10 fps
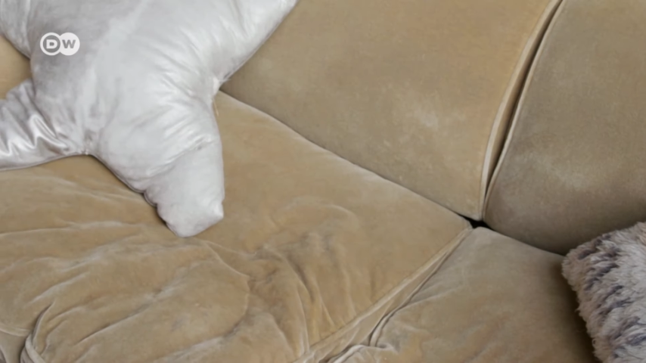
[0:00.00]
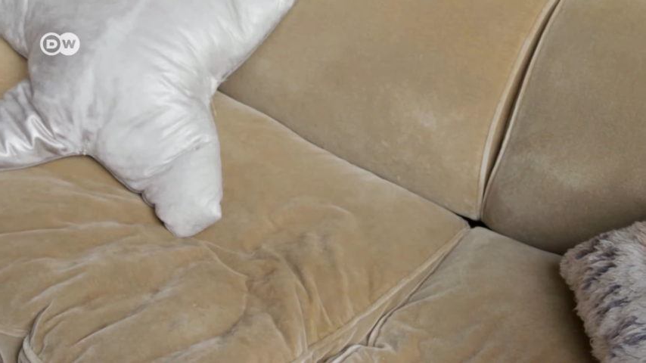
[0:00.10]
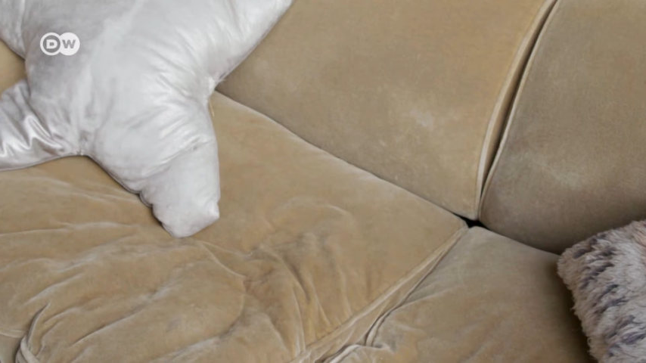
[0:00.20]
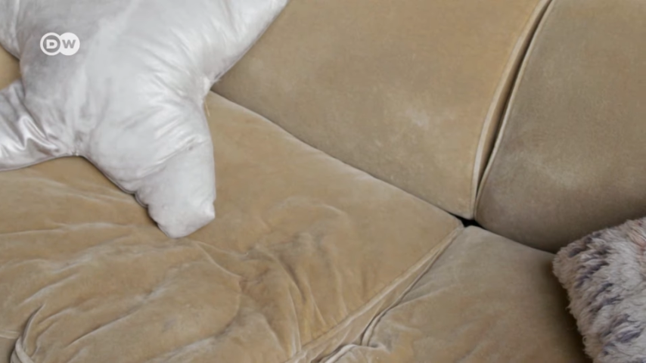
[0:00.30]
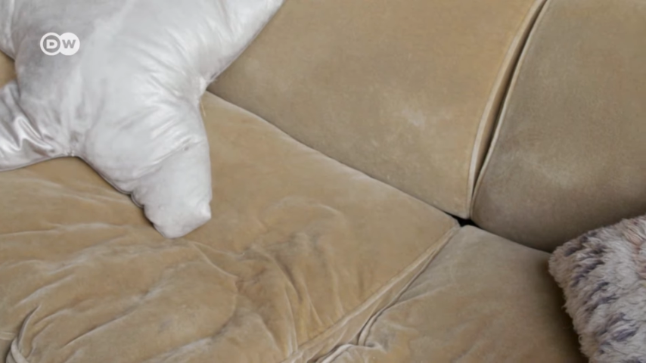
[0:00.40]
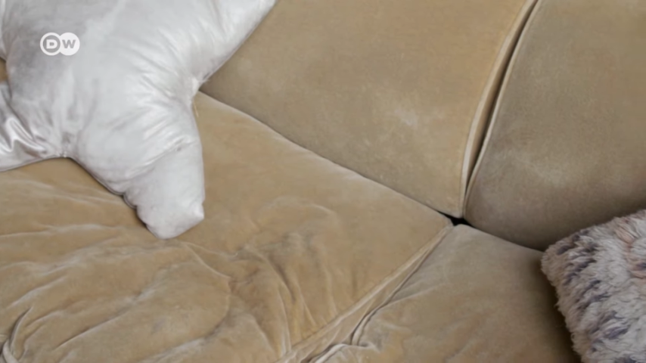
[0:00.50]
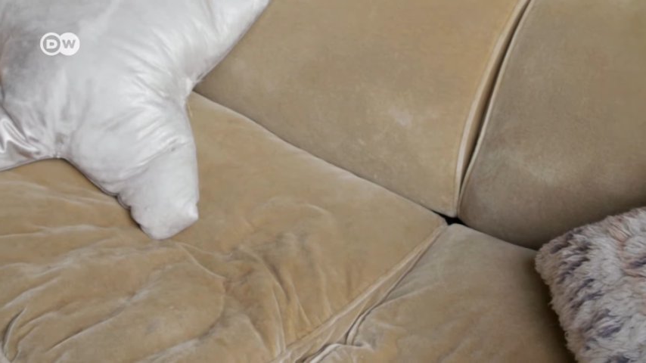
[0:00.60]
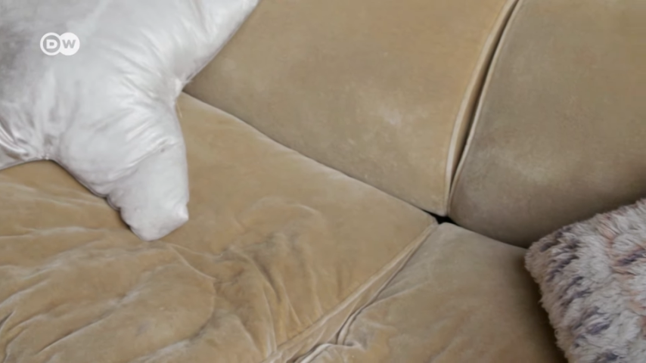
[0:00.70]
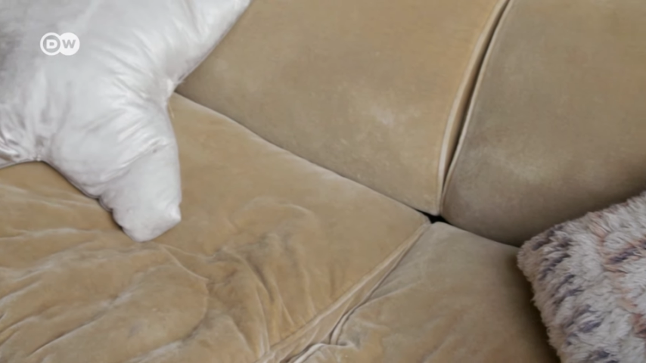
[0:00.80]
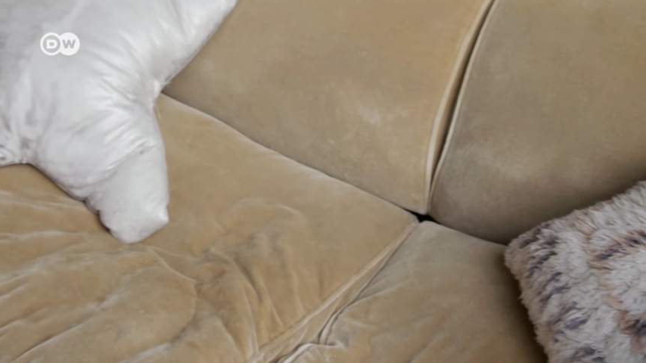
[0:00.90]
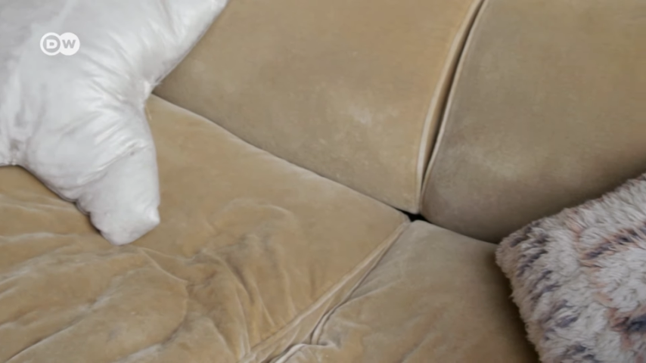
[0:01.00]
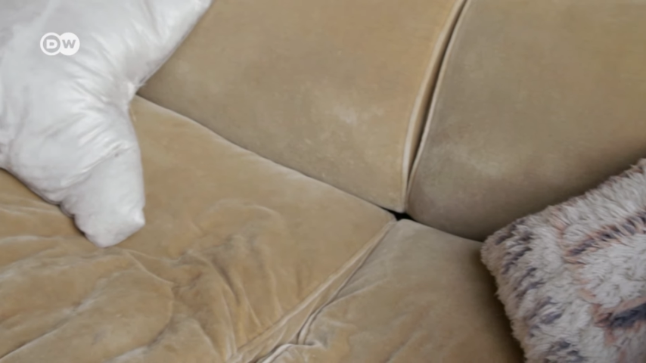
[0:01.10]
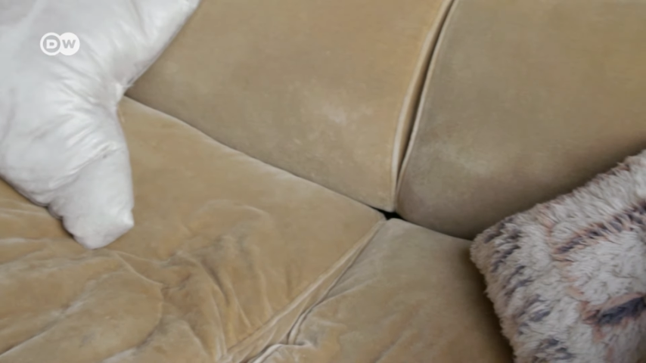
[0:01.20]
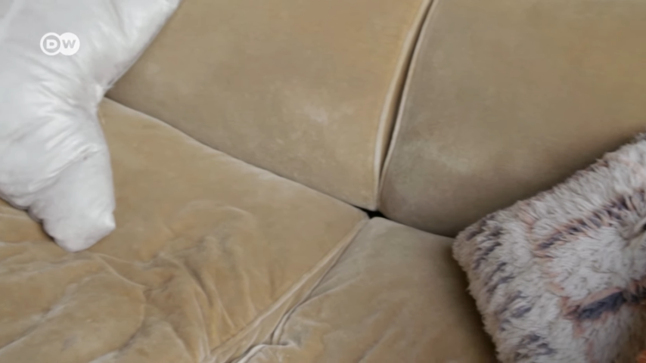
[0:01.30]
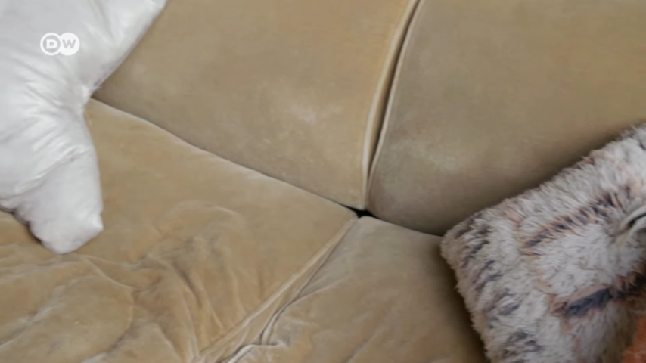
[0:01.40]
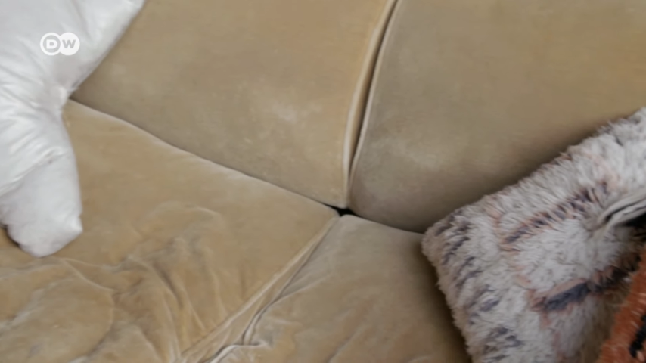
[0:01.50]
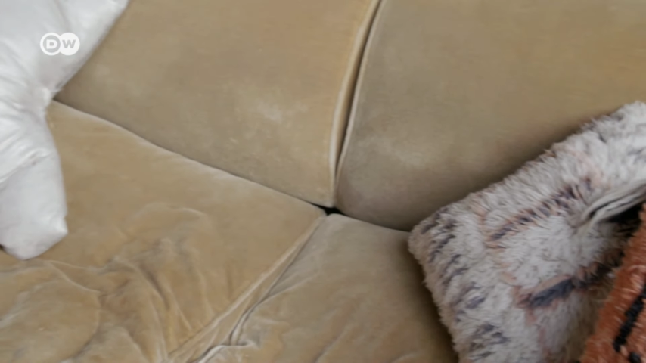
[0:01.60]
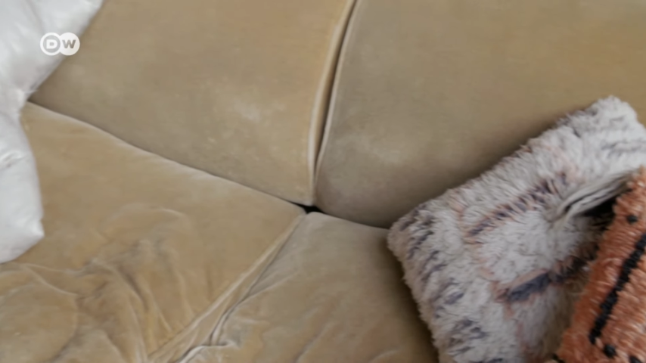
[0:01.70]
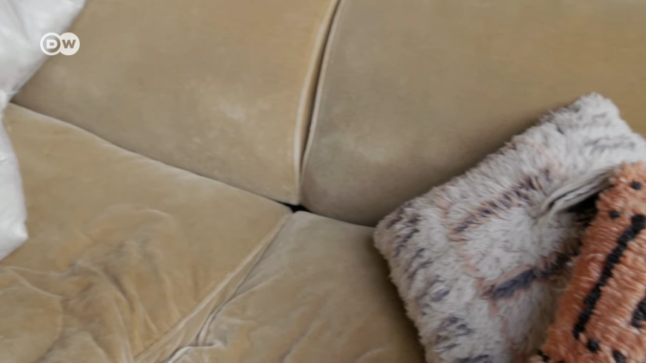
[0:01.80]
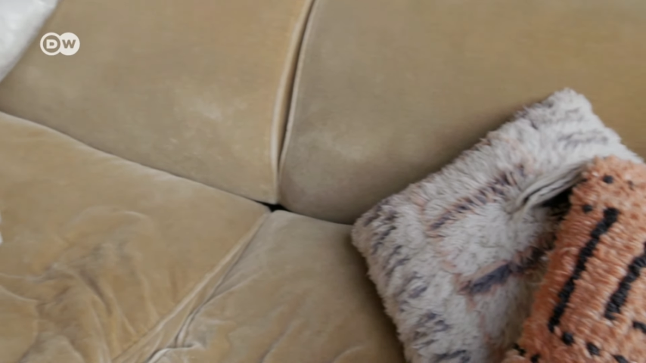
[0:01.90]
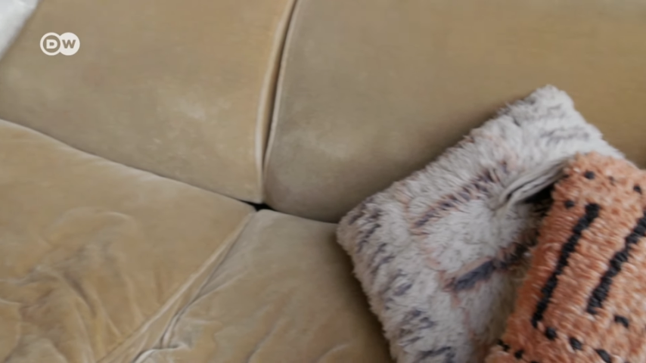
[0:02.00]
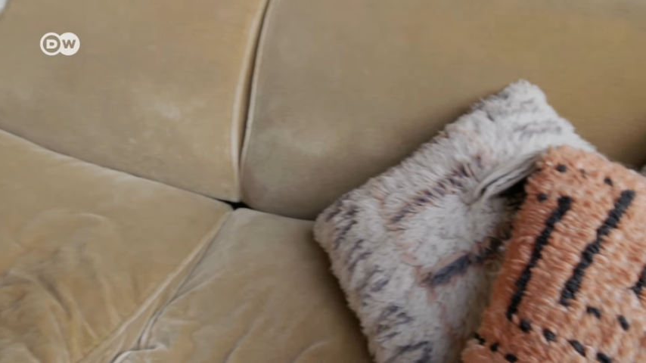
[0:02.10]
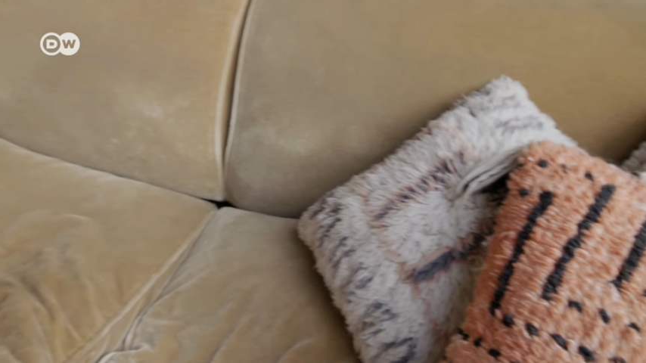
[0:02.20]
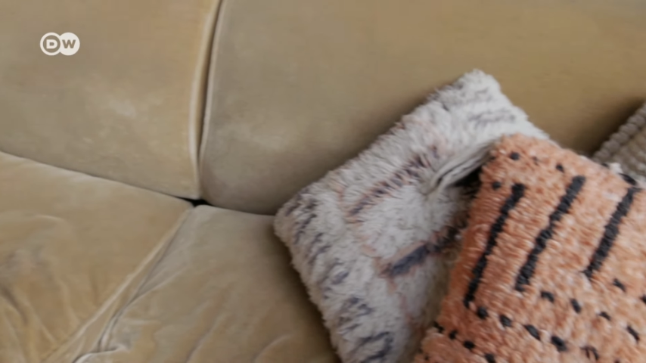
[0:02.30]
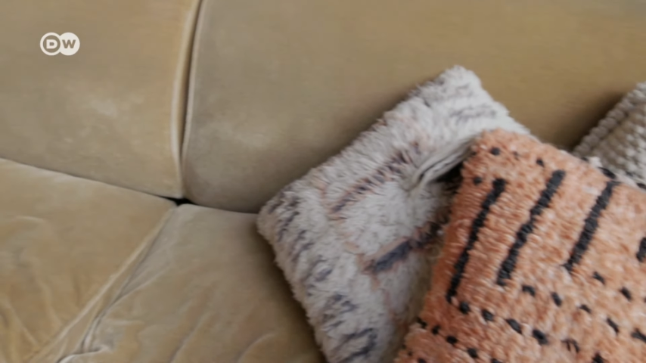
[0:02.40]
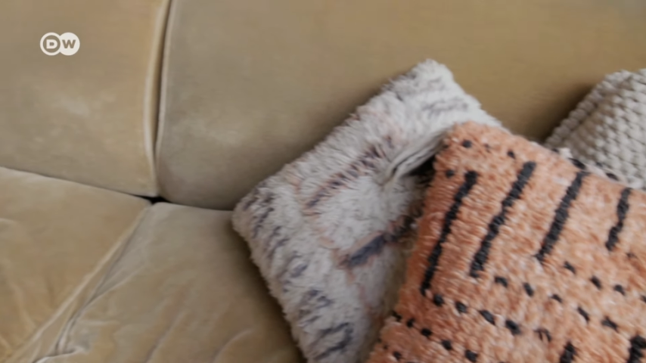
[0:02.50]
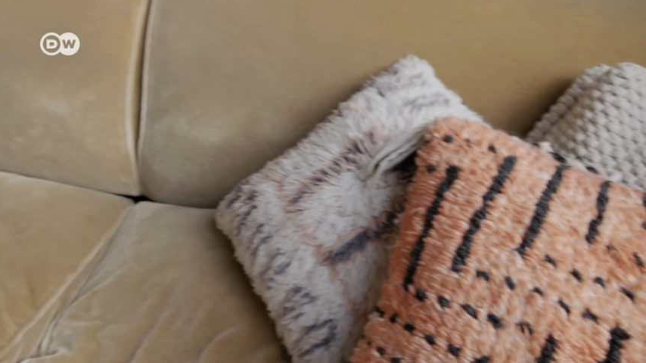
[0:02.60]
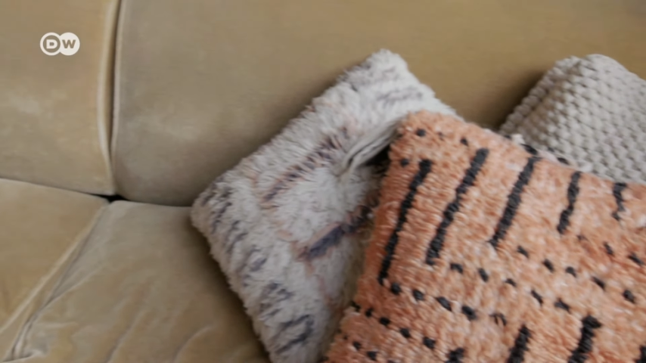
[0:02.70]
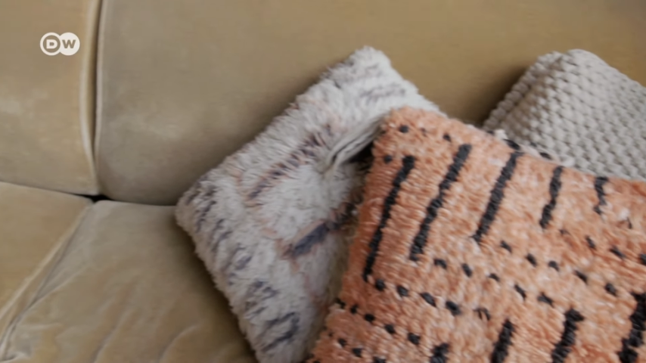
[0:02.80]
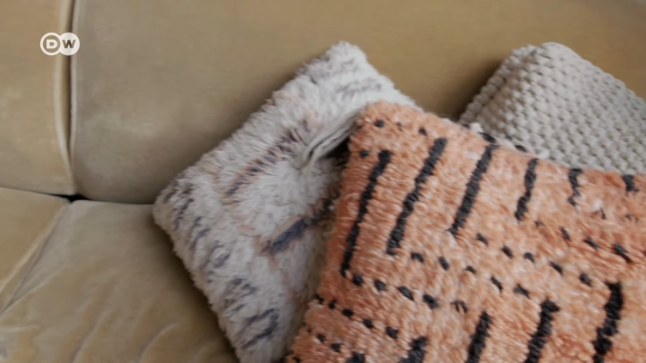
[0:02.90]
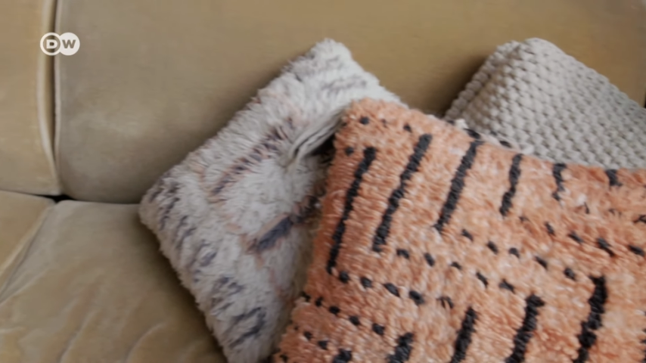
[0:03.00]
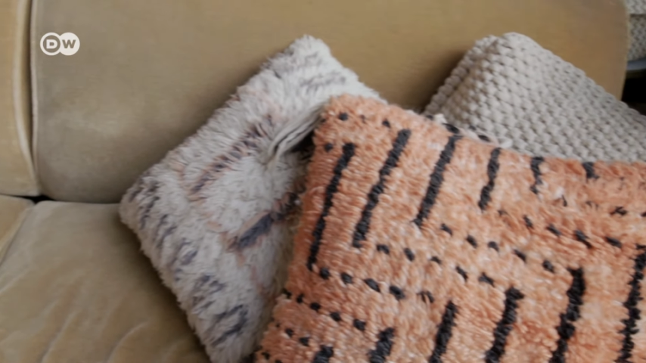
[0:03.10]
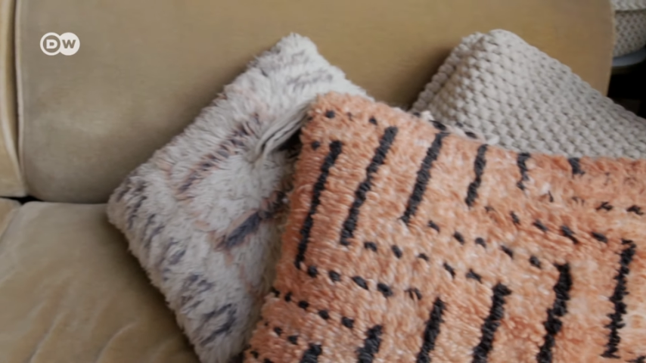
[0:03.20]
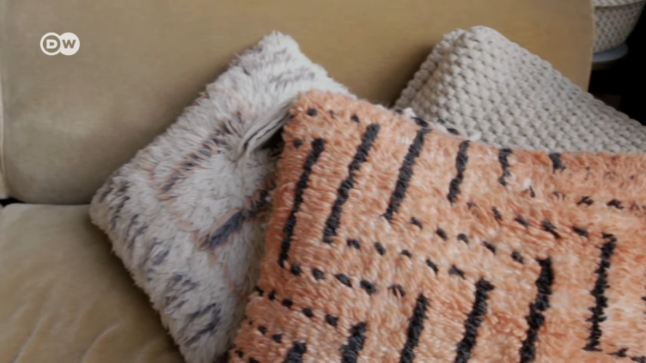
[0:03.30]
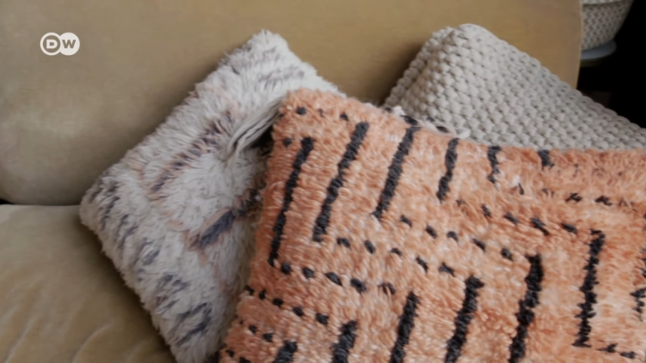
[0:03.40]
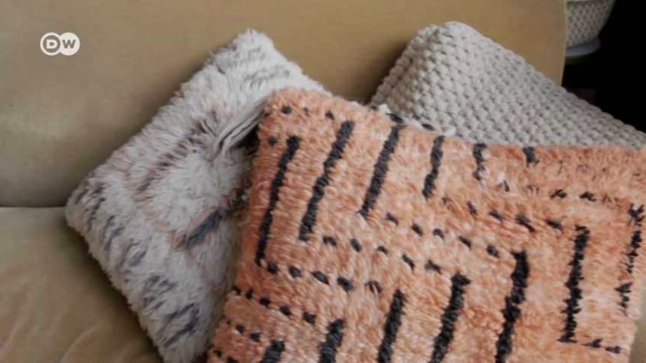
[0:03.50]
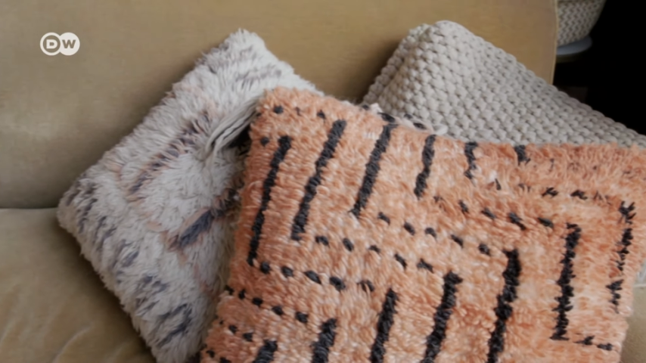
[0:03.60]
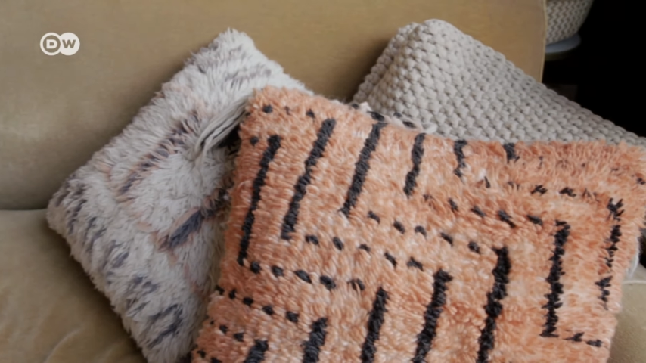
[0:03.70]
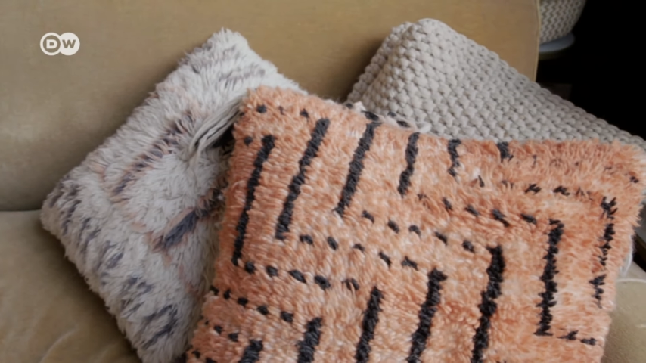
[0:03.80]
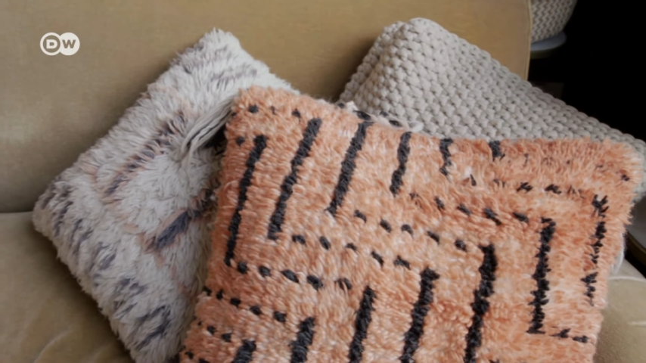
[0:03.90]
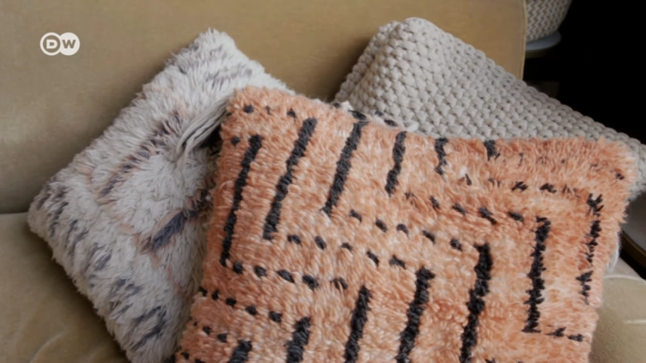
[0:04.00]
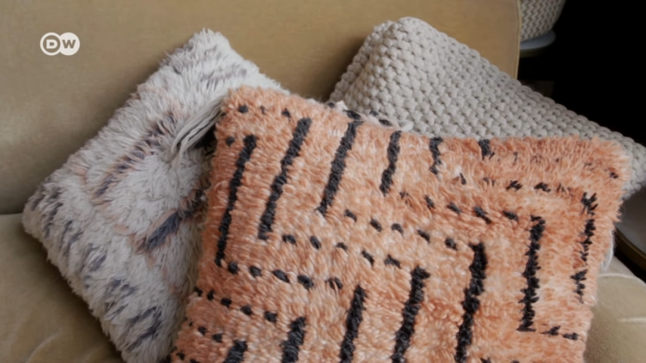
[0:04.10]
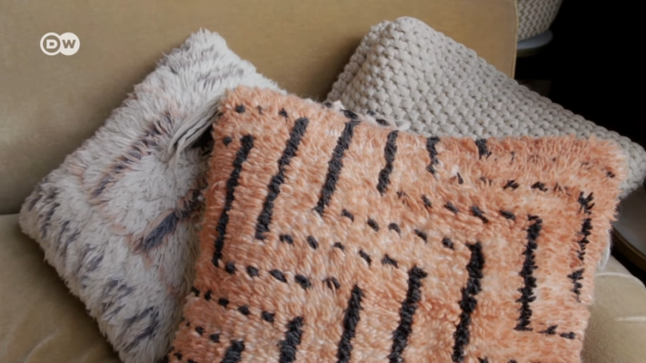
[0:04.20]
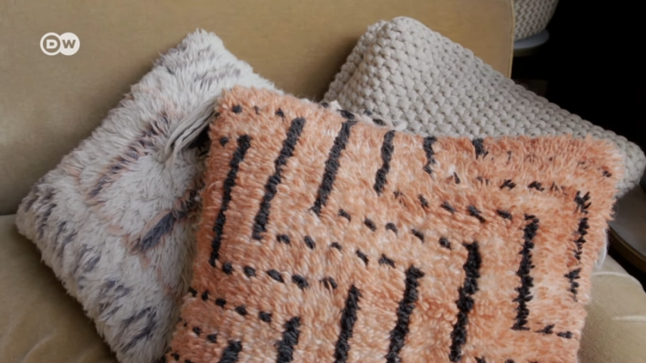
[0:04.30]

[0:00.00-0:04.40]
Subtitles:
[unreadable: no face in view]